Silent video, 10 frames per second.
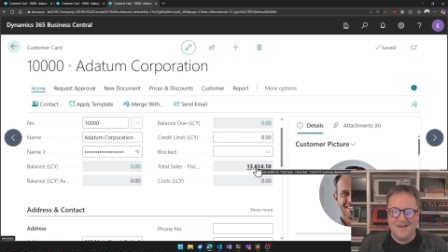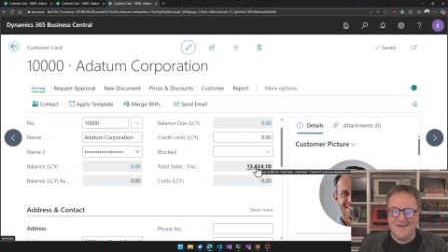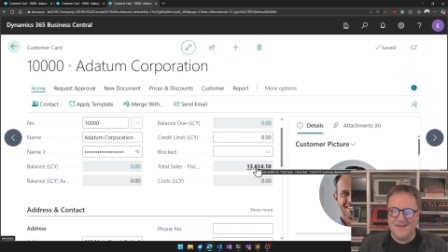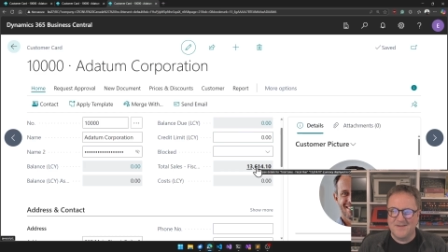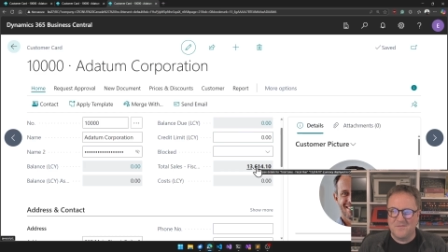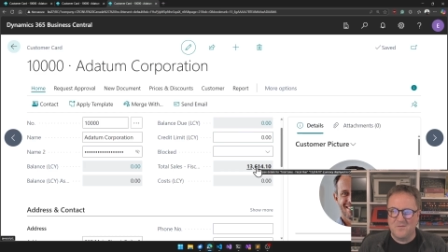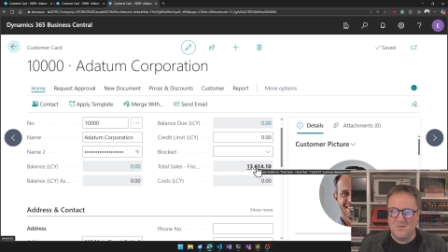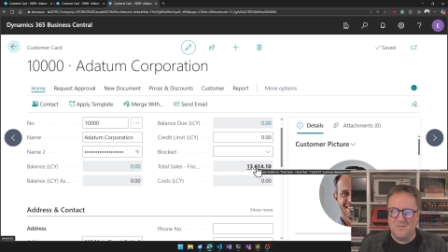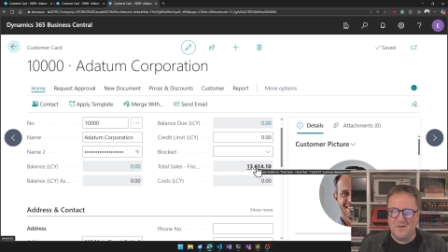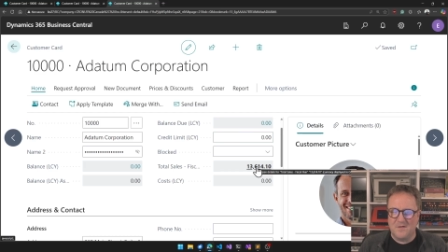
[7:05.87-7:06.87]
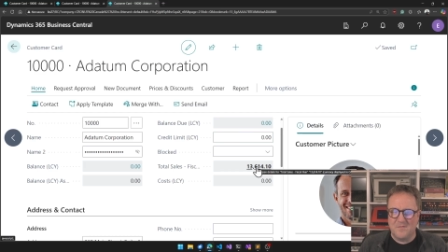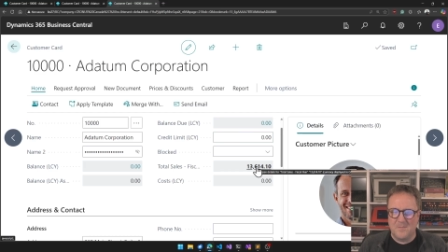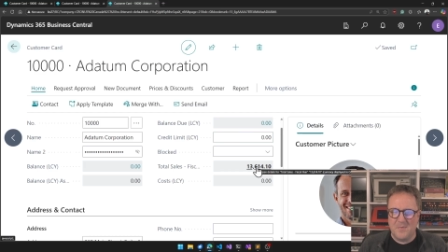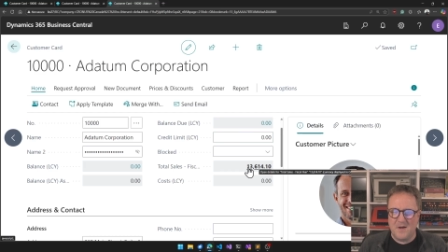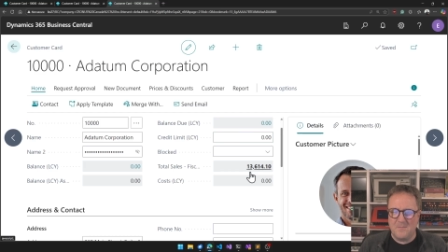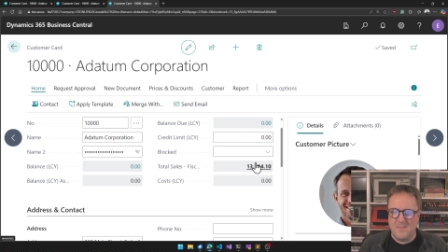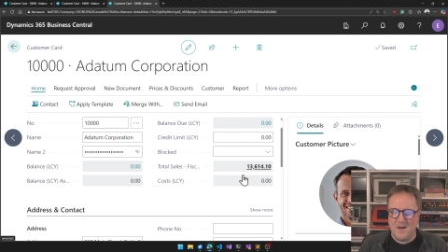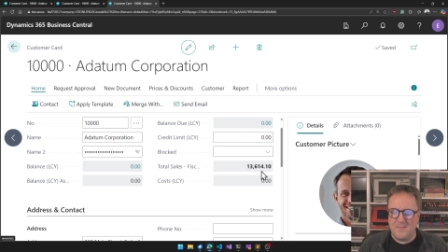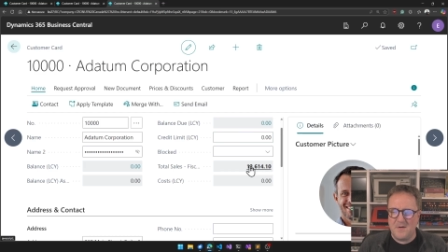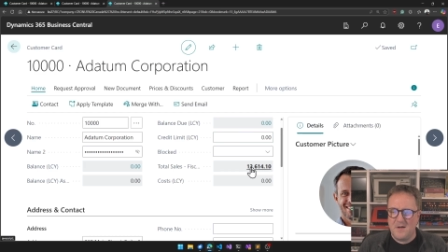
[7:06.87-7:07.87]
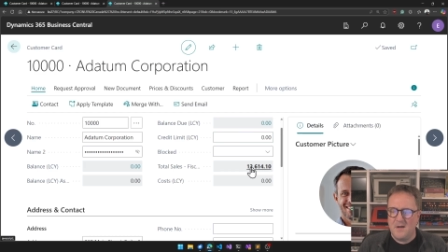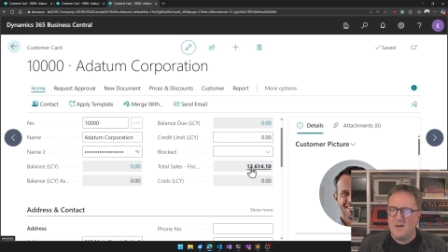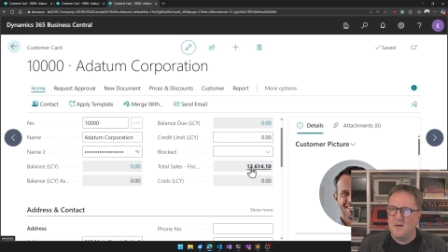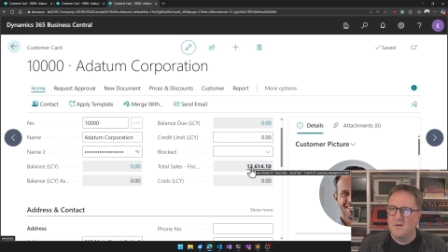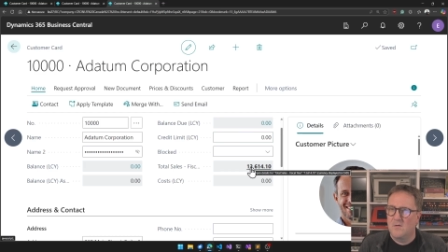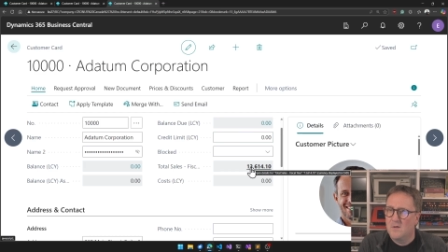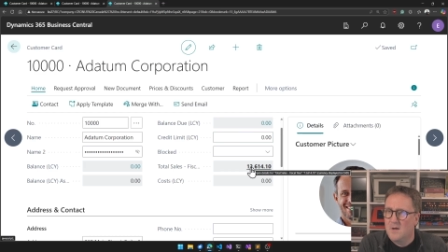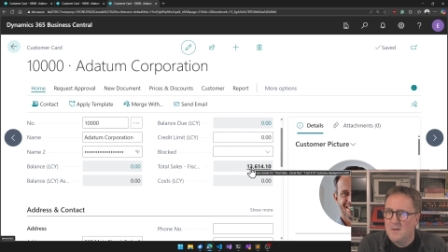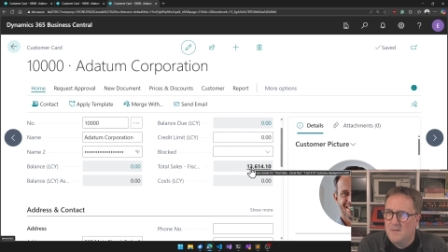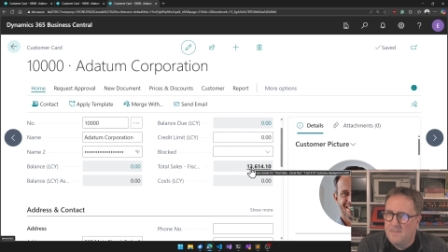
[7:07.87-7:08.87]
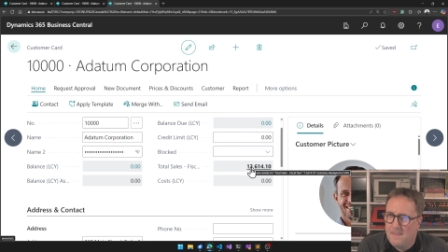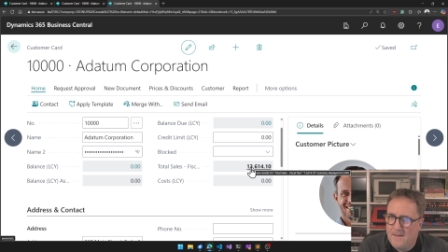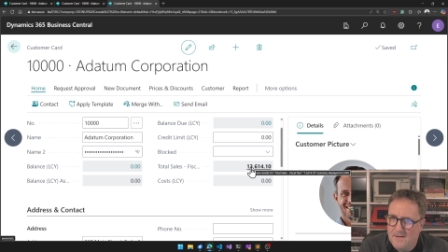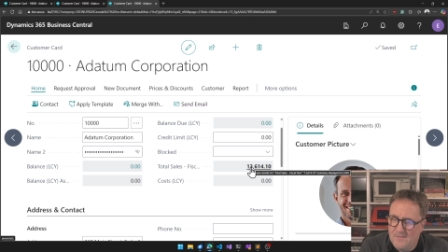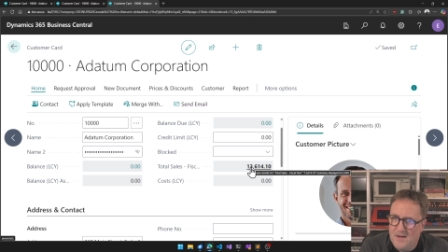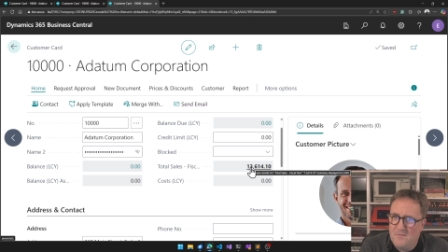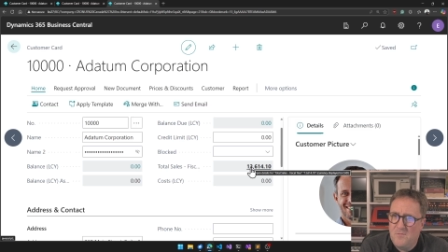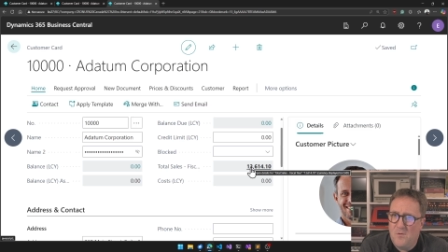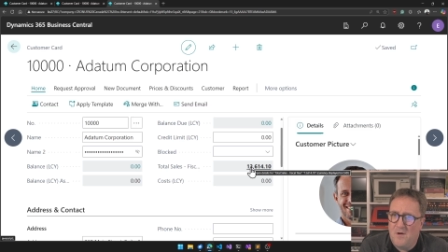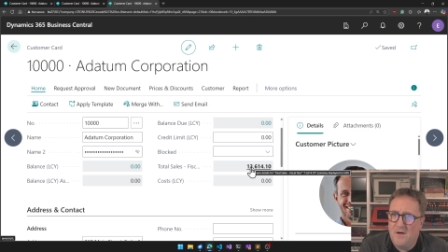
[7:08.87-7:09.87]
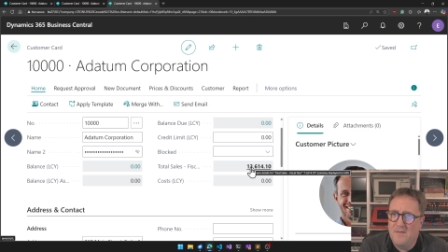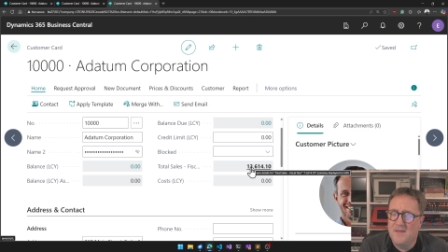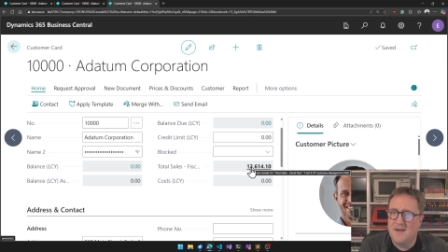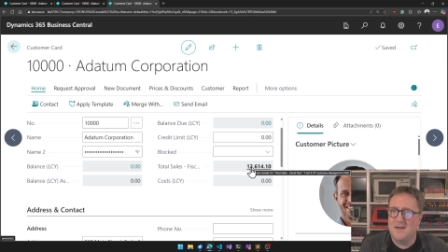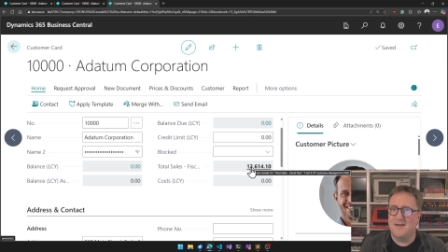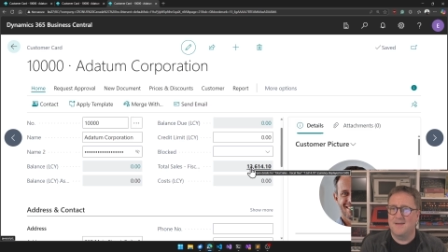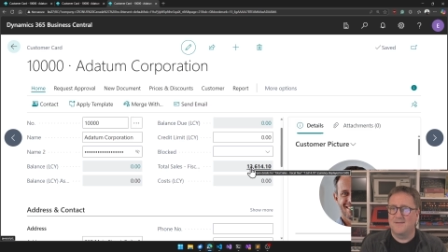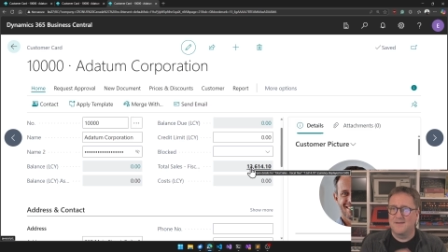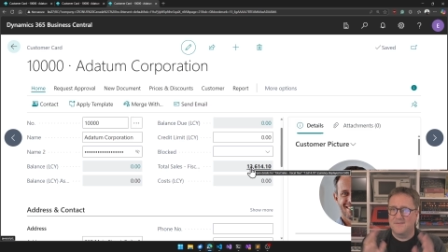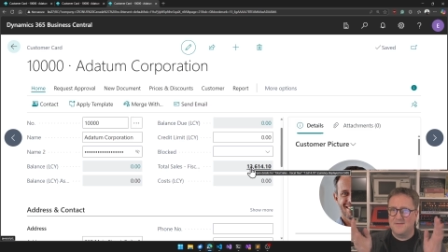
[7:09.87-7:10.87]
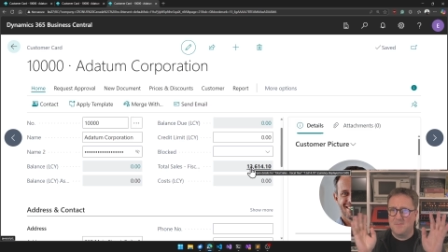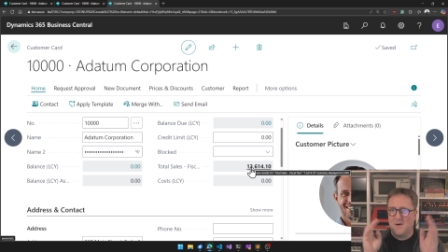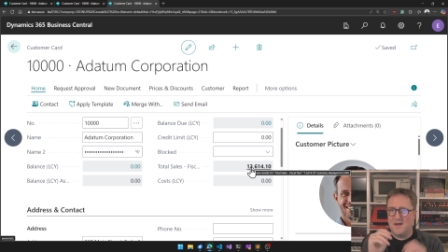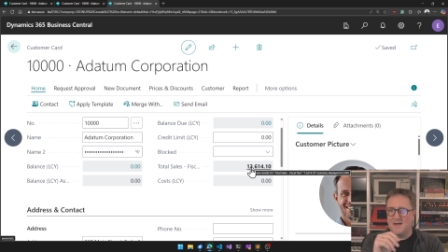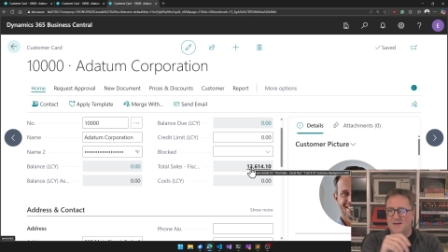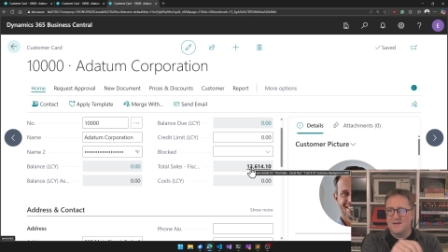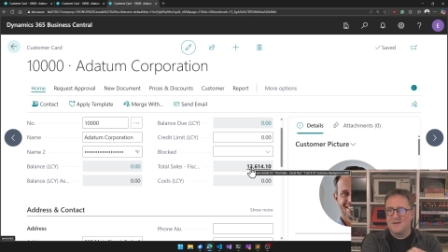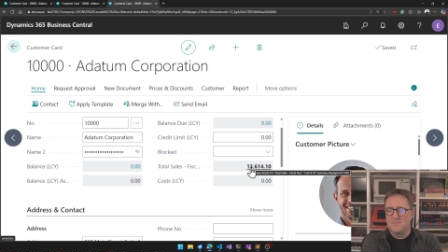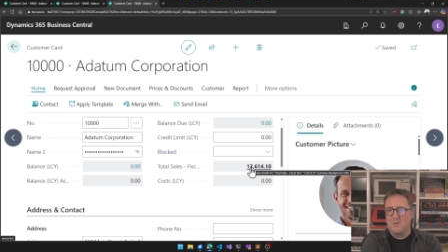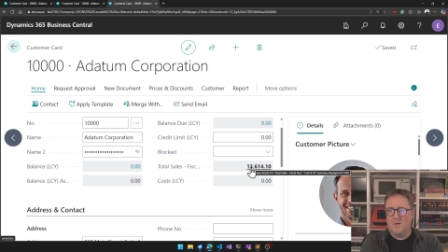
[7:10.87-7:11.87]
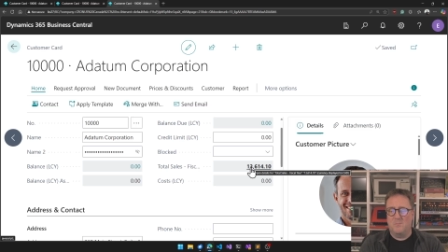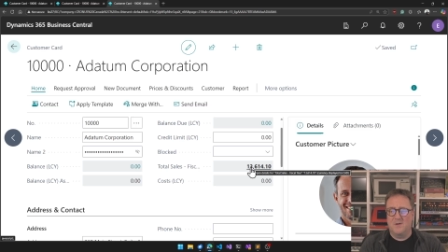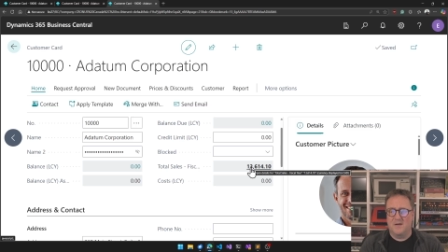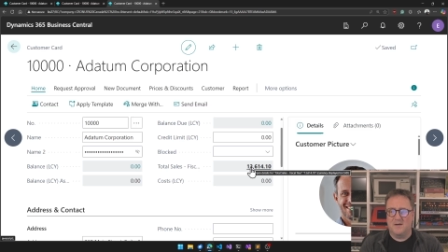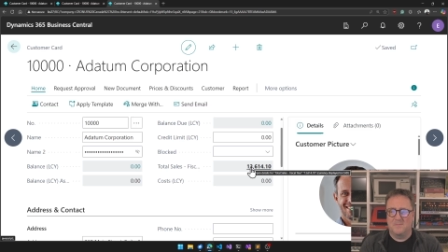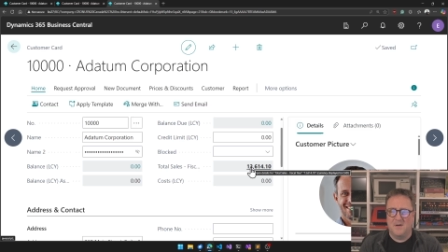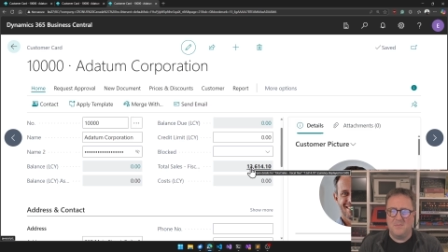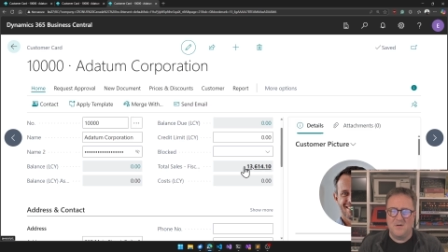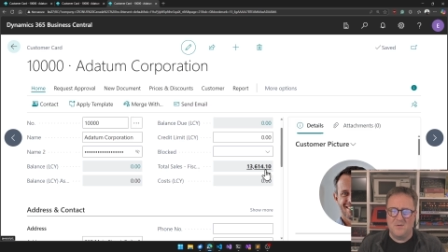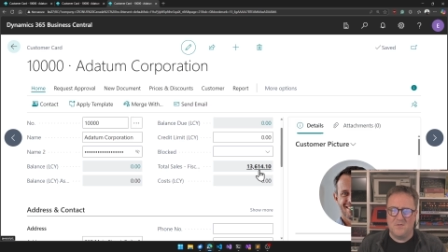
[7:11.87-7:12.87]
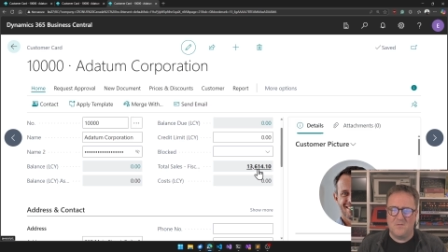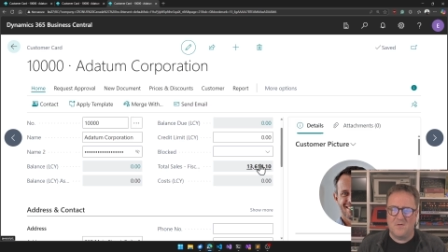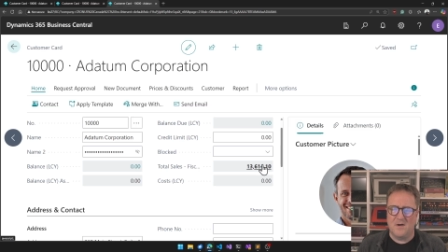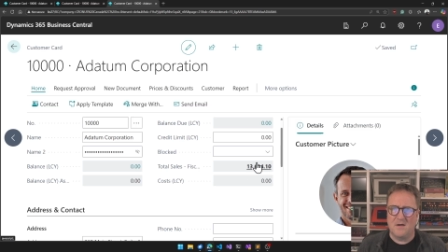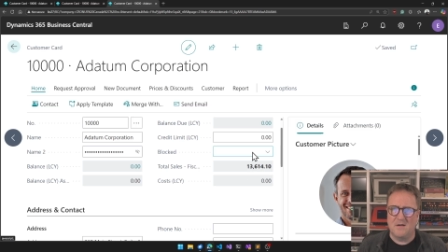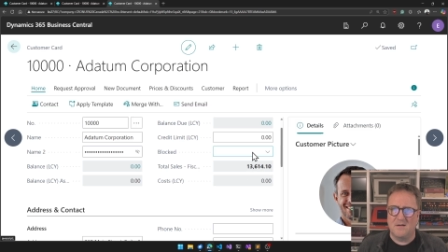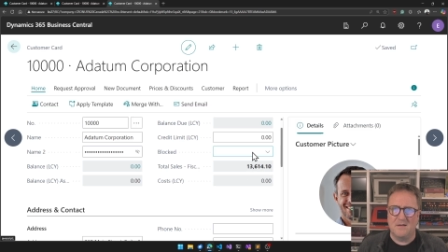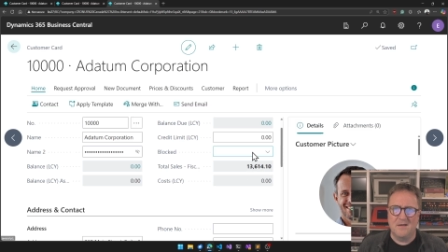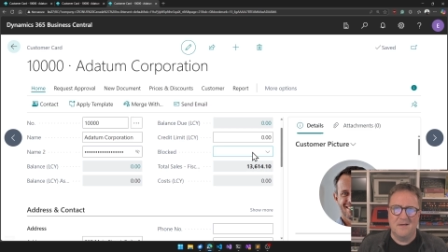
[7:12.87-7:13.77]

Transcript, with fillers: There's a flow field, but maybe, you know, if you are in the the semi-public, maybe you don't want to